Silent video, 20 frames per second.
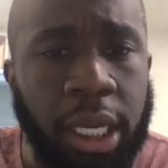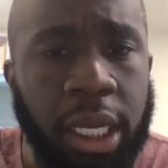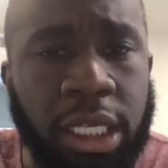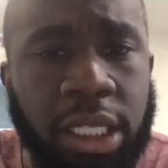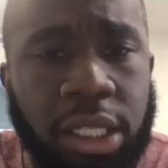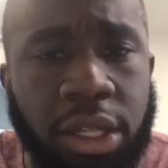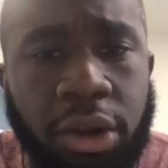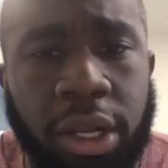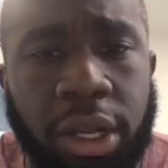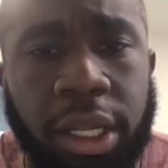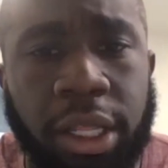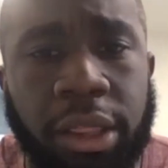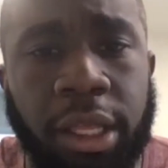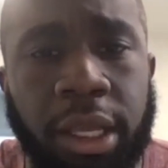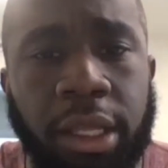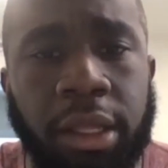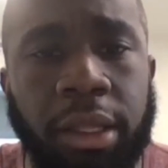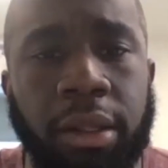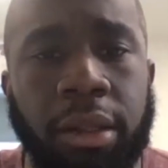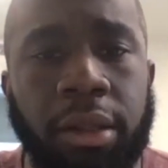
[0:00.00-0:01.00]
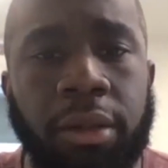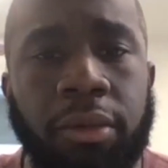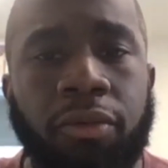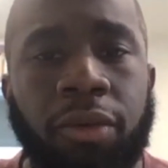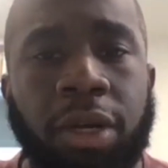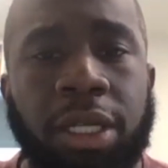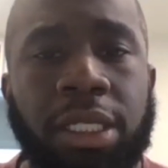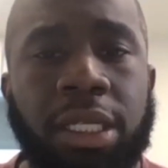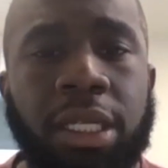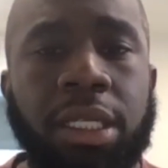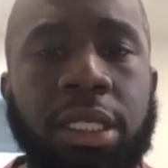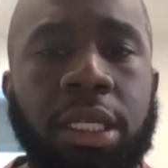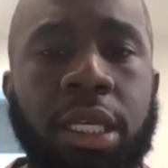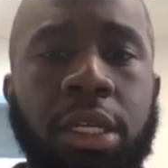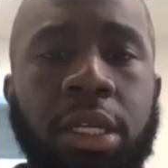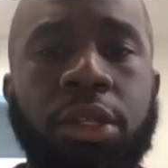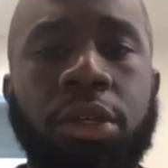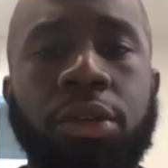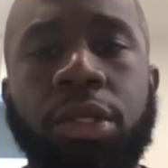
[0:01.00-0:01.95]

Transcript: Is there anything residents can do